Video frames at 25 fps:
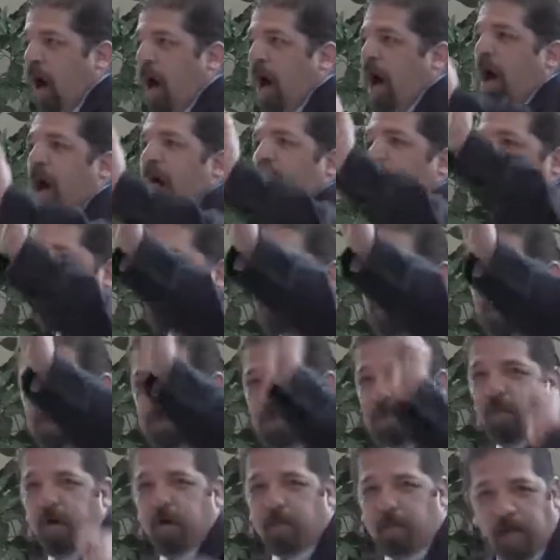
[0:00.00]
on
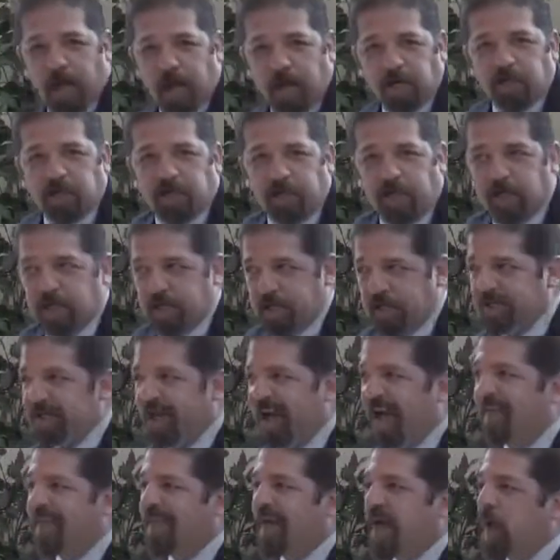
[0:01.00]
to commend Jesus,
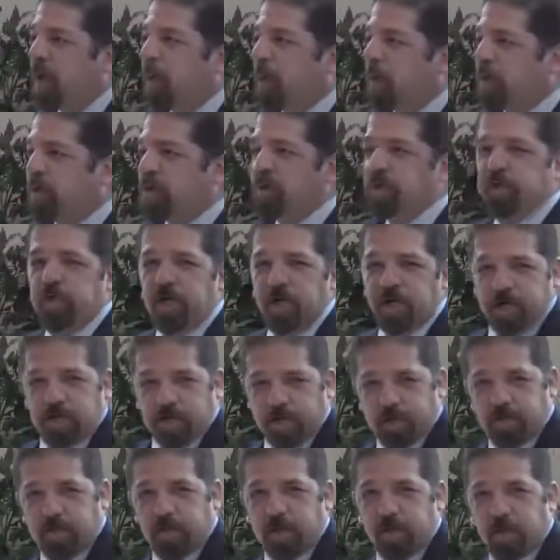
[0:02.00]
and then what does
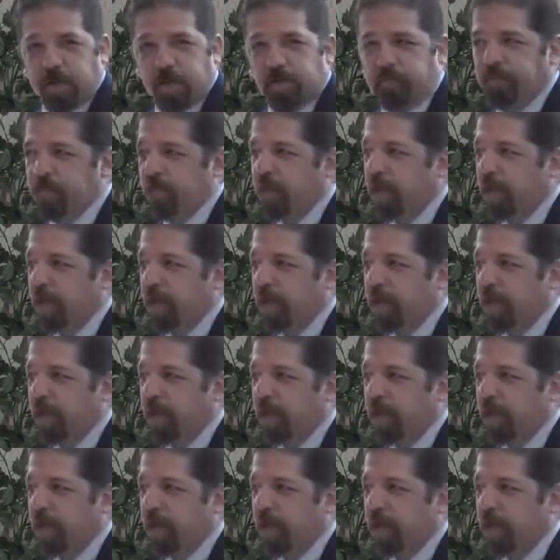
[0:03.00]
Jesus do?